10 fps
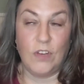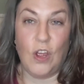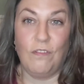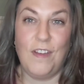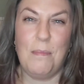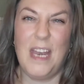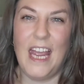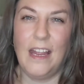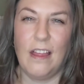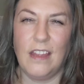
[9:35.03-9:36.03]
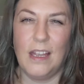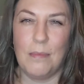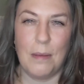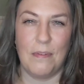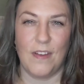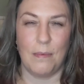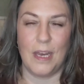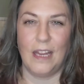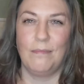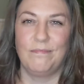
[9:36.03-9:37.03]
I think it might be
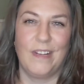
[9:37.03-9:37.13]
vitamin